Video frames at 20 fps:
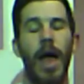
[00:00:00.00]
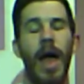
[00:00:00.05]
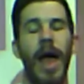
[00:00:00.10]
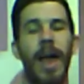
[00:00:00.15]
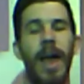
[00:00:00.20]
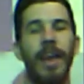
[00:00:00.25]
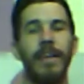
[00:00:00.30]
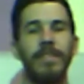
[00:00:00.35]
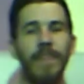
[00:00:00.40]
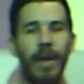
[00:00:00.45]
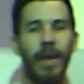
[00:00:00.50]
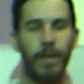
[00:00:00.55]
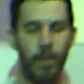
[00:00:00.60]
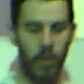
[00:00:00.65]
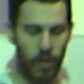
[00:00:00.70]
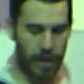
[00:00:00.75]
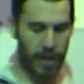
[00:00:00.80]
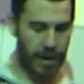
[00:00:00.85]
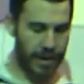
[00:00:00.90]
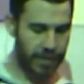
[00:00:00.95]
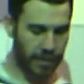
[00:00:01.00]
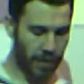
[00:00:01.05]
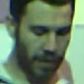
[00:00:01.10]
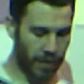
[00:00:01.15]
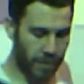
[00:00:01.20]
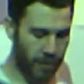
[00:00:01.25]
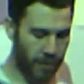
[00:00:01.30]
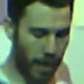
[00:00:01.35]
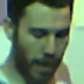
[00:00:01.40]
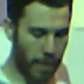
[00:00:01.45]
An example is
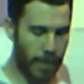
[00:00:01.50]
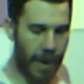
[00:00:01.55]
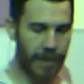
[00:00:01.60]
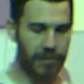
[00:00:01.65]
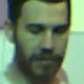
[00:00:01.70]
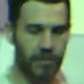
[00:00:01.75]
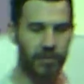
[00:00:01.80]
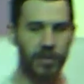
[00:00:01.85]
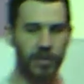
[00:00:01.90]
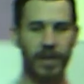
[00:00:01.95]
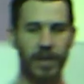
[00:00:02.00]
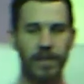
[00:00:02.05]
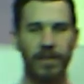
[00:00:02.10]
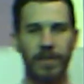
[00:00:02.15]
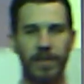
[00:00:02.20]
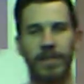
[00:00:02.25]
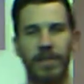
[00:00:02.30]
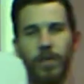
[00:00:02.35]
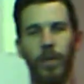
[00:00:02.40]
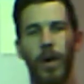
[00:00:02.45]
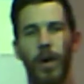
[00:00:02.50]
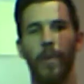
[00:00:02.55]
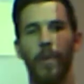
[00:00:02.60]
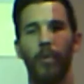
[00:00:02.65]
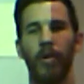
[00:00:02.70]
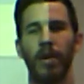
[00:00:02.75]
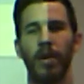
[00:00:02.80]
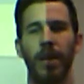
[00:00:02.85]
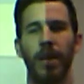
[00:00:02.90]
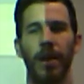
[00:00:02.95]
for my master's thesis and what I'm
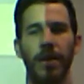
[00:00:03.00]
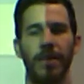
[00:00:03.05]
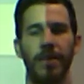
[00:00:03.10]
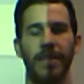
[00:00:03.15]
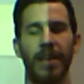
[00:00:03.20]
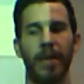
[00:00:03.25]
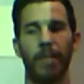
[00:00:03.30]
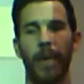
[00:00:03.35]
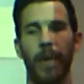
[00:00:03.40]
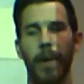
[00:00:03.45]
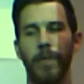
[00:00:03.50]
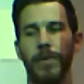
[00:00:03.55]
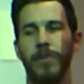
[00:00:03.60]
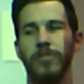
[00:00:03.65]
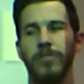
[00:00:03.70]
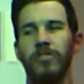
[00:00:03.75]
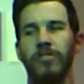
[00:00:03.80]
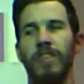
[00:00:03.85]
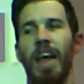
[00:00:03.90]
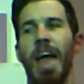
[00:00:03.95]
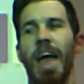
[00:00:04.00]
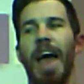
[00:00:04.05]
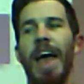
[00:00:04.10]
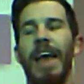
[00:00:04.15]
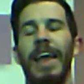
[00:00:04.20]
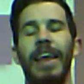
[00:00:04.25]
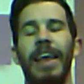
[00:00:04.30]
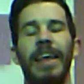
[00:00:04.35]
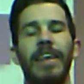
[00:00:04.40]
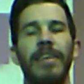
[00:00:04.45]
working on to get published
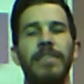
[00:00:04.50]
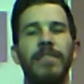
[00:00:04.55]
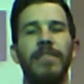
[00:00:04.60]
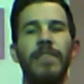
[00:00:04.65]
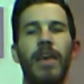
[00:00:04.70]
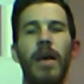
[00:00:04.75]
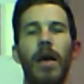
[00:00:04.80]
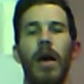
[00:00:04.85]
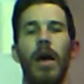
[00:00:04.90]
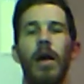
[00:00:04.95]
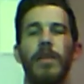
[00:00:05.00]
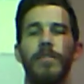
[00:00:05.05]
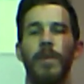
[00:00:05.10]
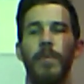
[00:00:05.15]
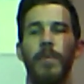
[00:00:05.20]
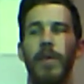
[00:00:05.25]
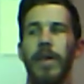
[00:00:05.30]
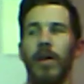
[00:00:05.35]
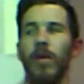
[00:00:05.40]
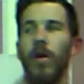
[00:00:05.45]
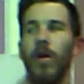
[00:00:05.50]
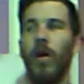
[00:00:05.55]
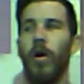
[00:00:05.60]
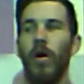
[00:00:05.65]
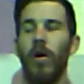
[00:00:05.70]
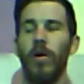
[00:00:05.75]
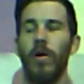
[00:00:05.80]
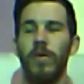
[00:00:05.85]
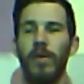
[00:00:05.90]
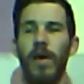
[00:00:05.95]
is something
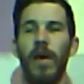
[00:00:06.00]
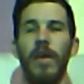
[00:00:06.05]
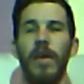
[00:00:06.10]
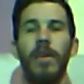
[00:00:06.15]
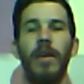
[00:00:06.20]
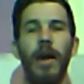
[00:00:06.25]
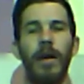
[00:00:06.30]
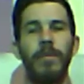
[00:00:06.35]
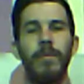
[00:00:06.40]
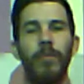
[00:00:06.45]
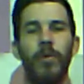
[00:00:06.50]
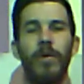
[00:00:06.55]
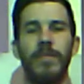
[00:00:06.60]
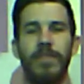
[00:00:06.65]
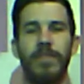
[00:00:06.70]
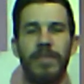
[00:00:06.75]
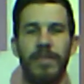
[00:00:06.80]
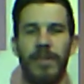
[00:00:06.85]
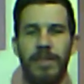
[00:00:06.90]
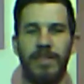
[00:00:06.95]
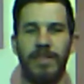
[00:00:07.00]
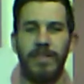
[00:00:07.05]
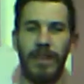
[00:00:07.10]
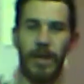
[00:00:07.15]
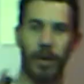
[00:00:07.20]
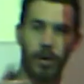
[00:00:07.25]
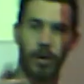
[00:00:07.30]
called Young Boys in Disney,